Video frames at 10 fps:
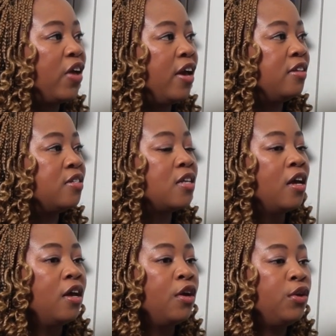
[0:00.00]
Hence,
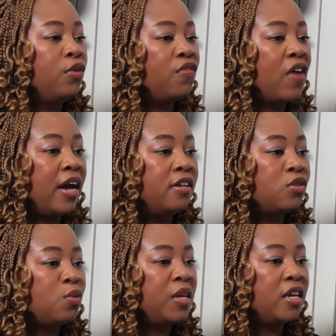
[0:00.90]
you find
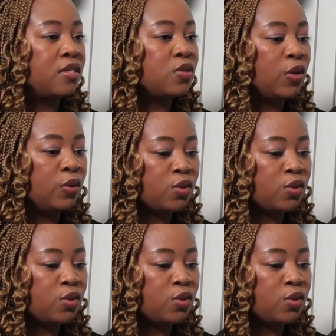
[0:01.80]
so many external